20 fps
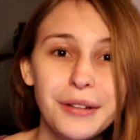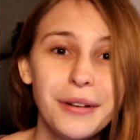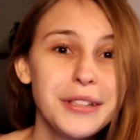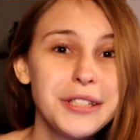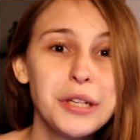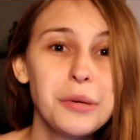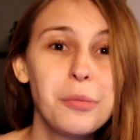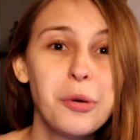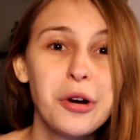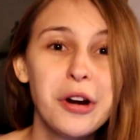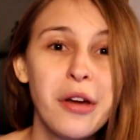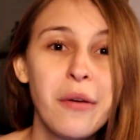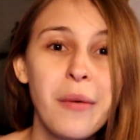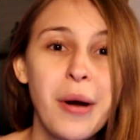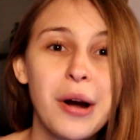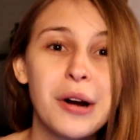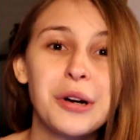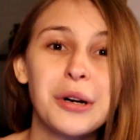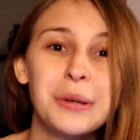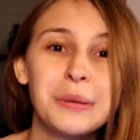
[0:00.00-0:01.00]
You're also more than
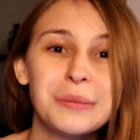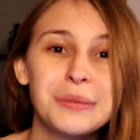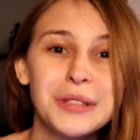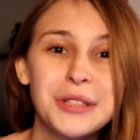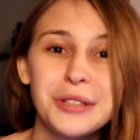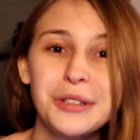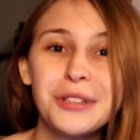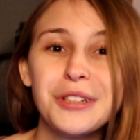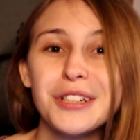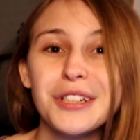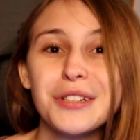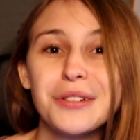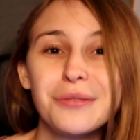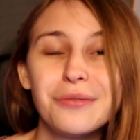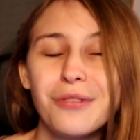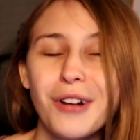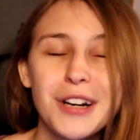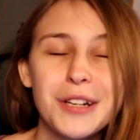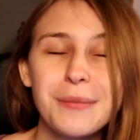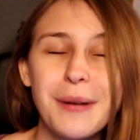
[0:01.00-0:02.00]
welcome to just
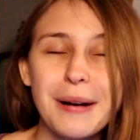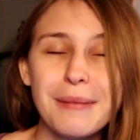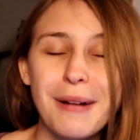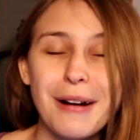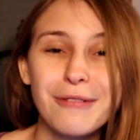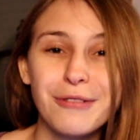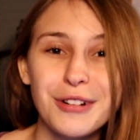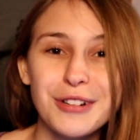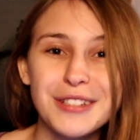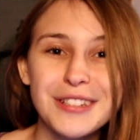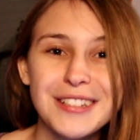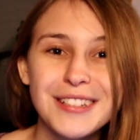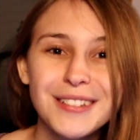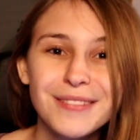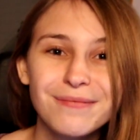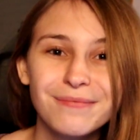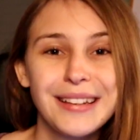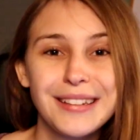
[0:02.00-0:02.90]
watch back my V O Ds.